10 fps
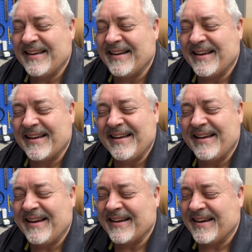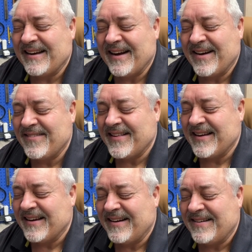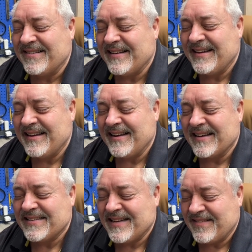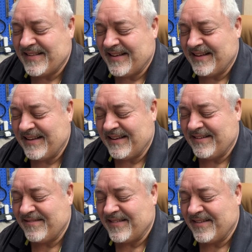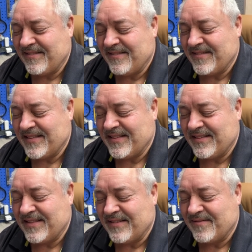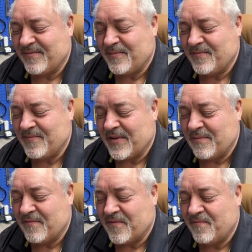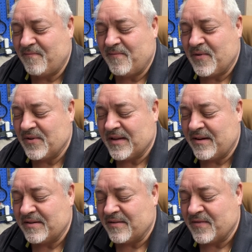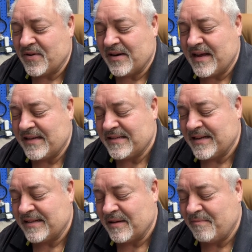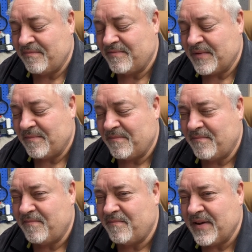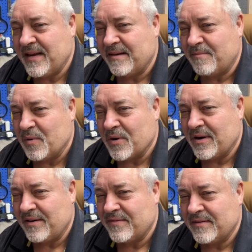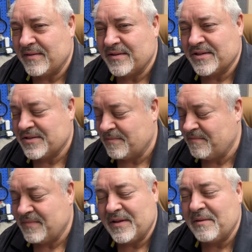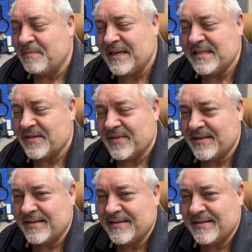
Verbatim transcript: and I, I got everything out except when I, the, when I pulled it out, the very last thing, the, the pin broke off. Just a little piece of it.